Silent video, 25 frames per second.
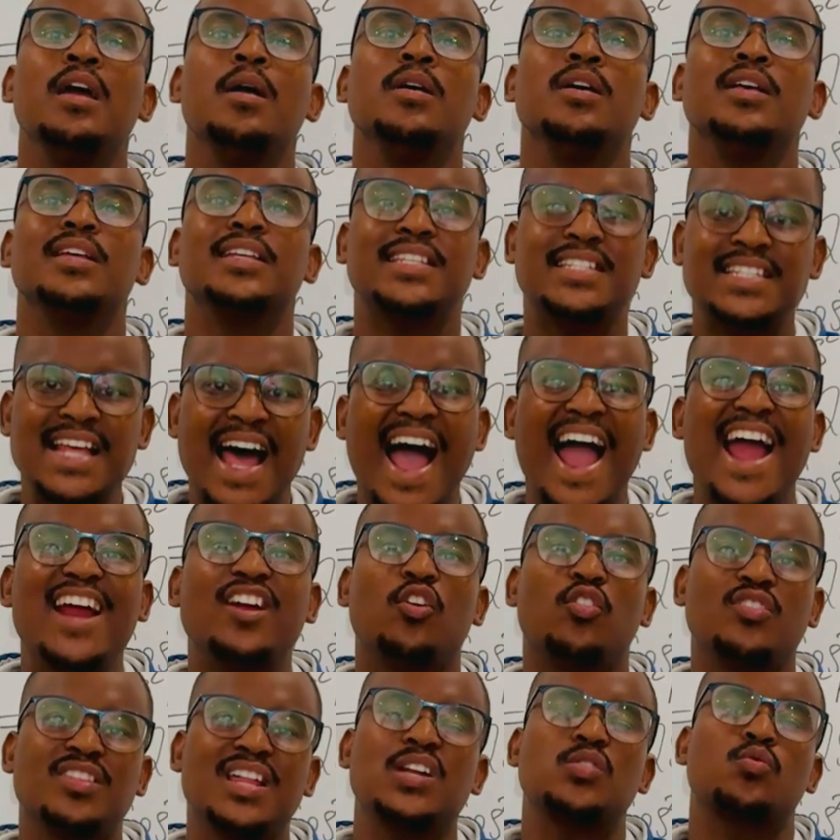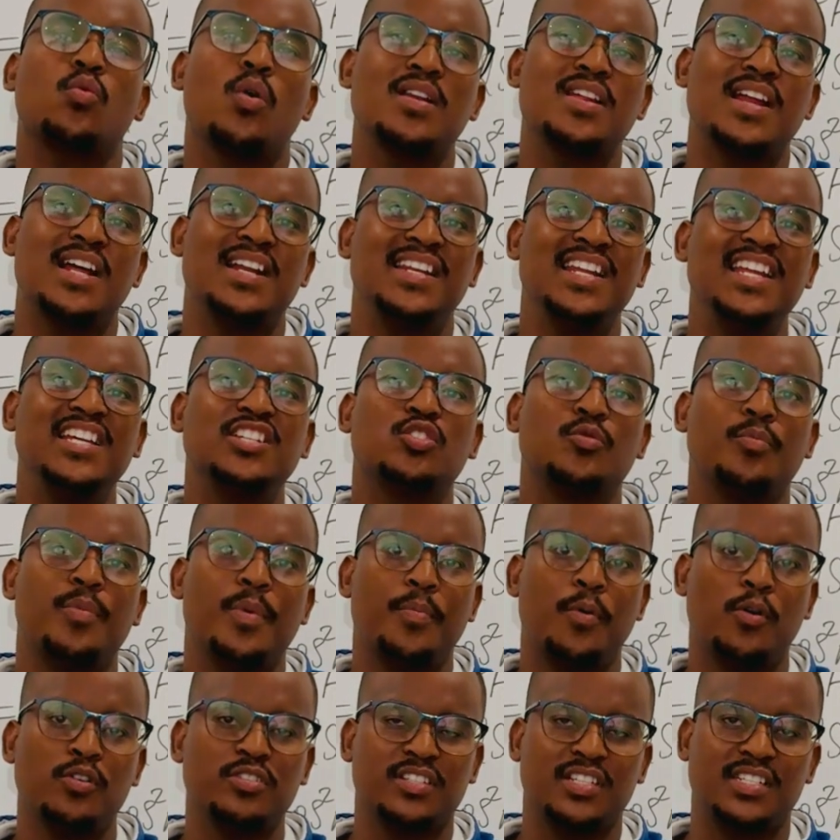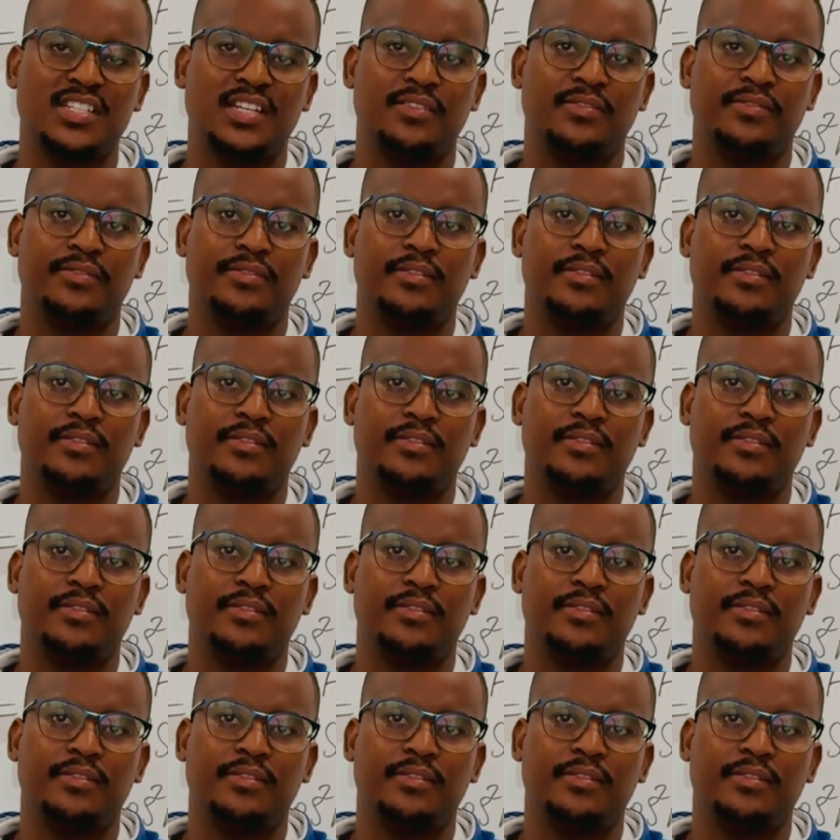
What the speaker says: sine on that quadrant needs to be positive,